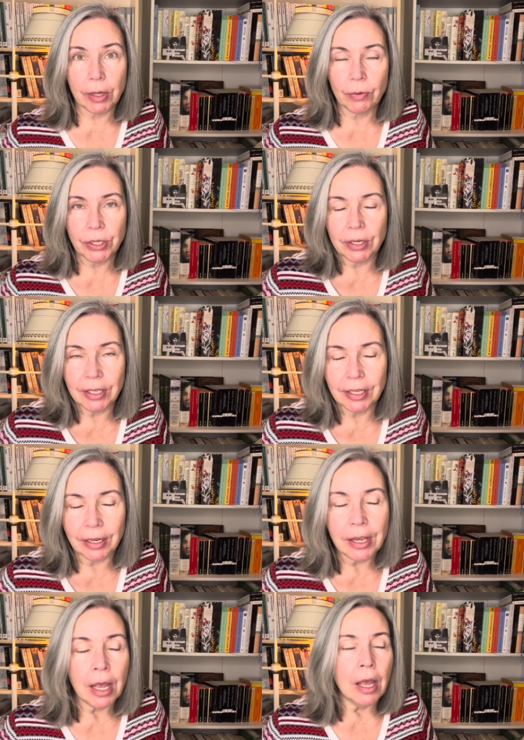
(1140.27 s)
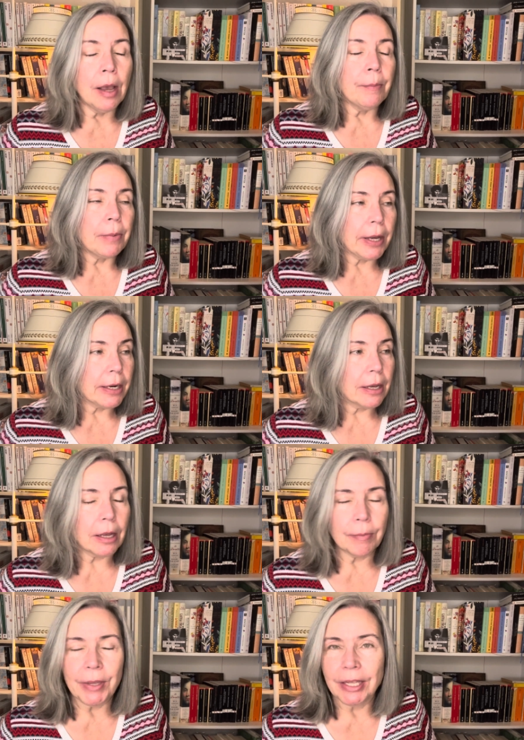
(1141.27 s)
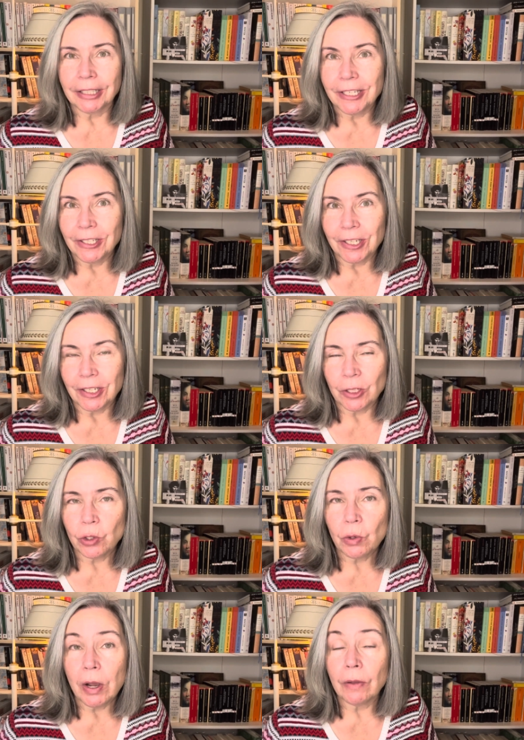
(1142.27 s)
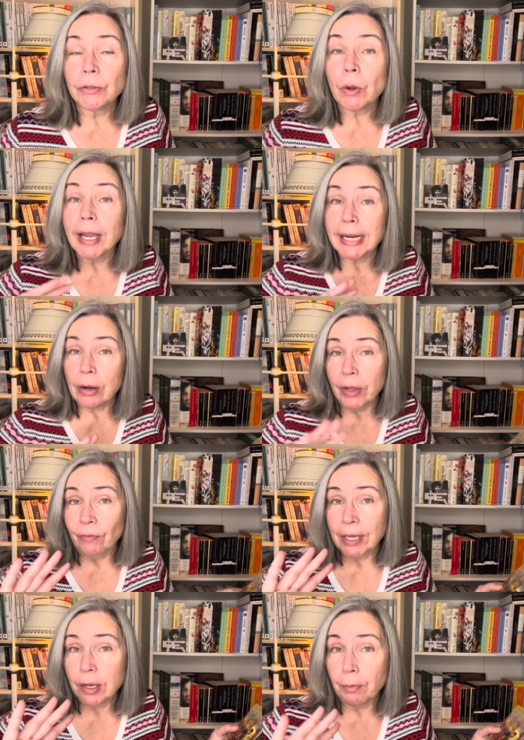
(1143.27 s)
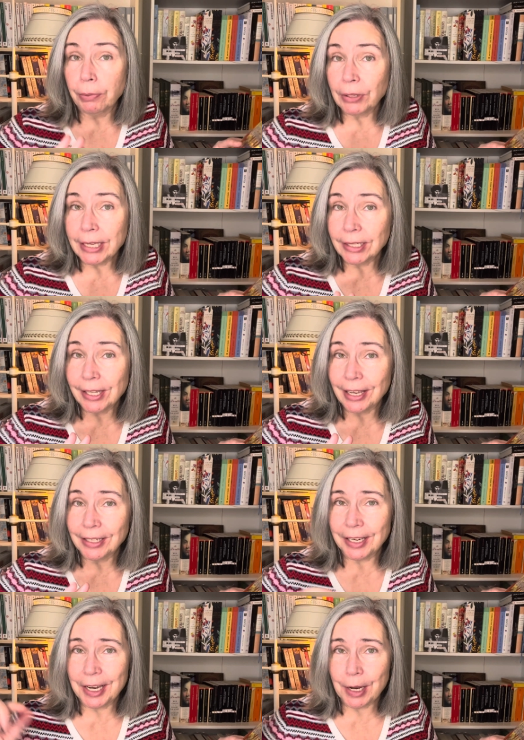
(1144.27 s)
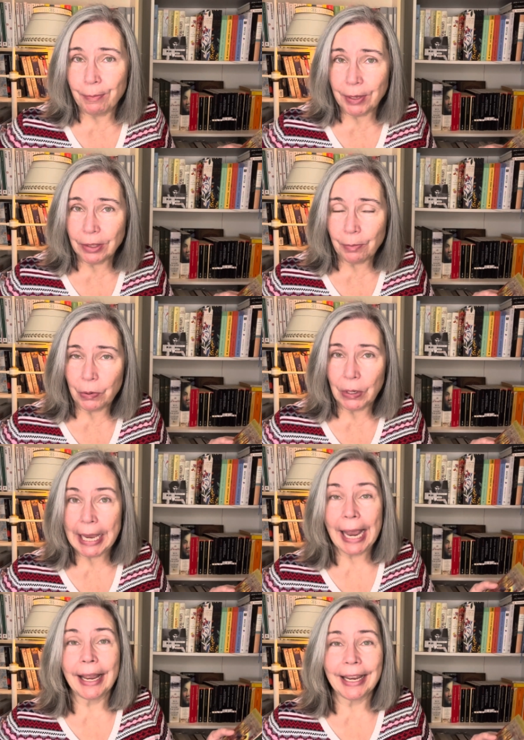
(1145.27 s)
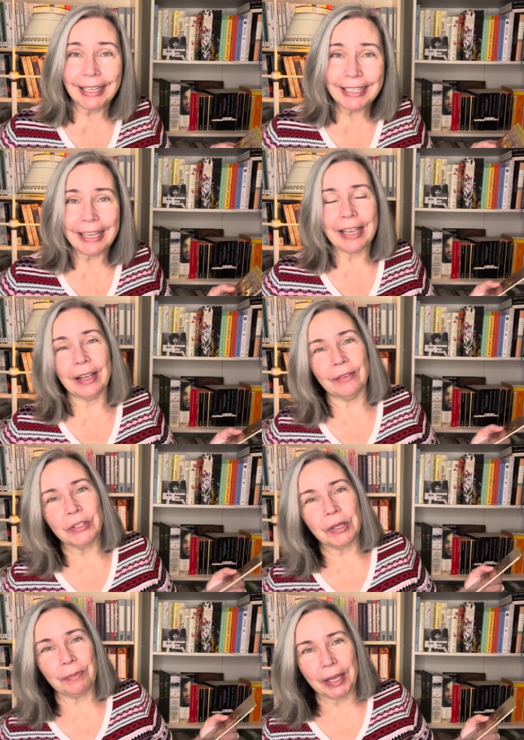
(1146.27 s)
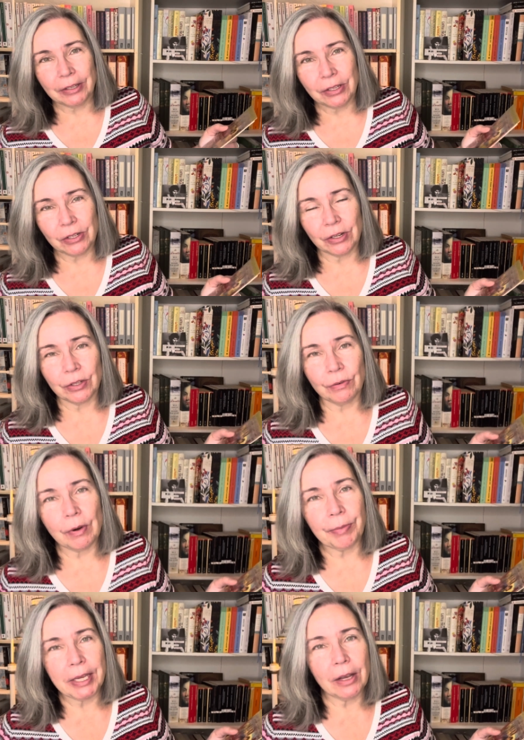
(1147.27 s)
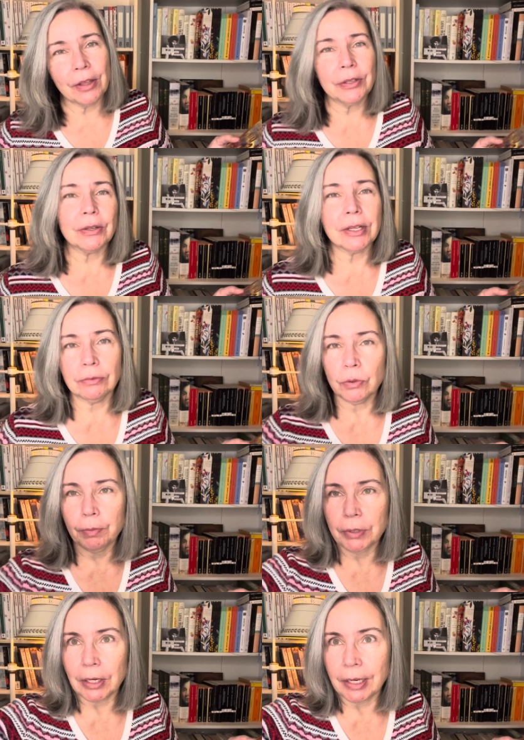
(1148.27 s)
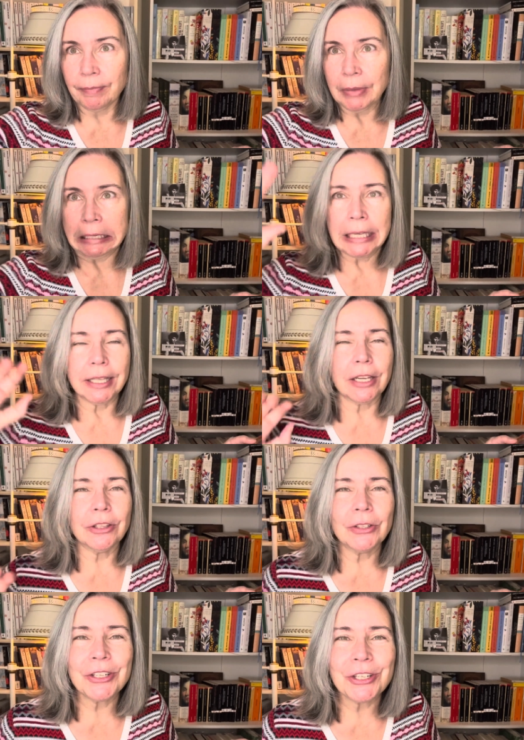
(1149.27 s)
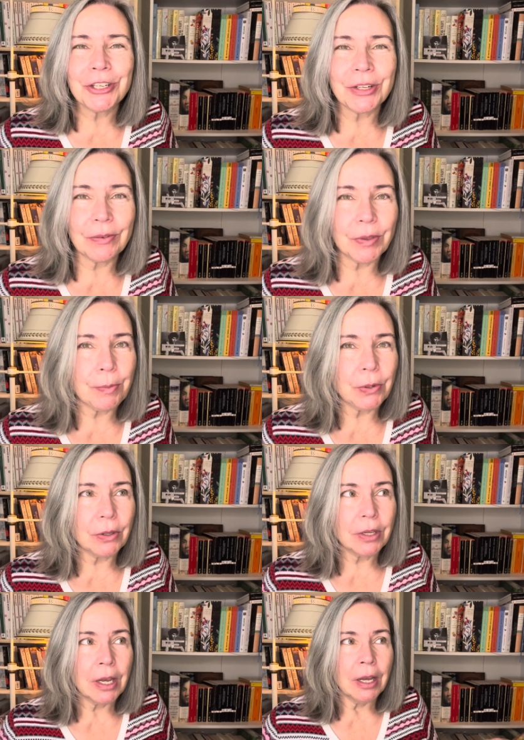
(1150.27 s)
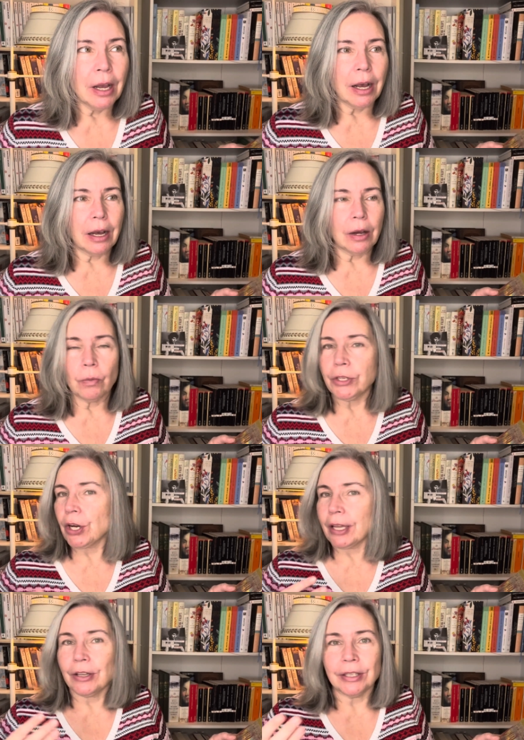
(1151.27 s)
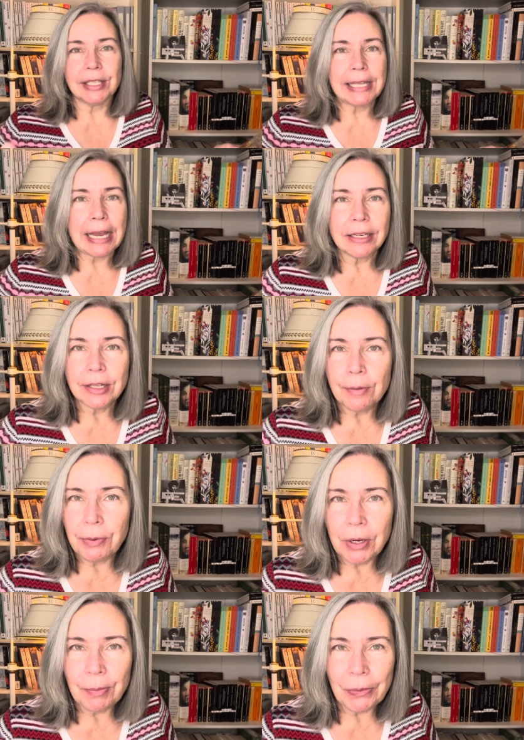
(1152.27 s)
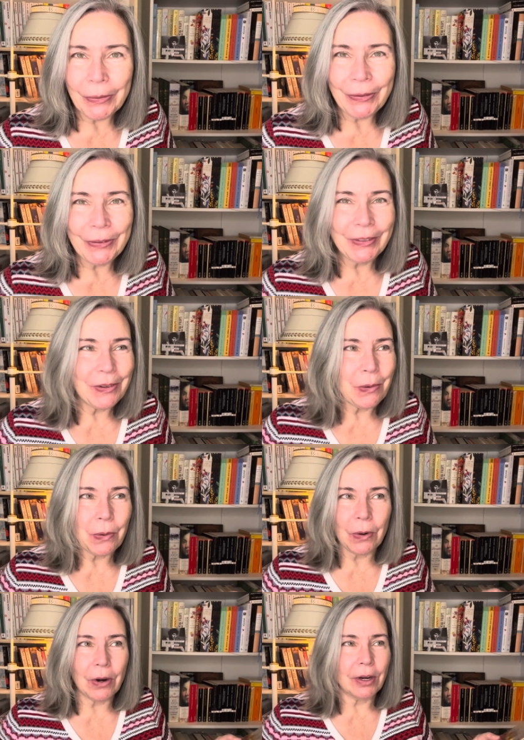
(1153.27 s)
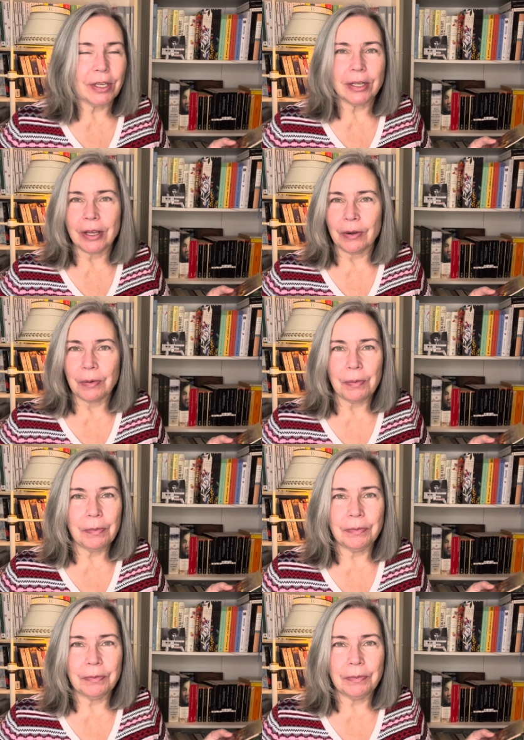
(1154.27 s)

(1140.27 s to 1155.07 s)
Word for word: I wish it did, but um, at least it does 12. So I now have a complete set to keep in the book and I have some extras from the other, oops, sorry, the other edition of the book, uh, which I could send to people or, you know,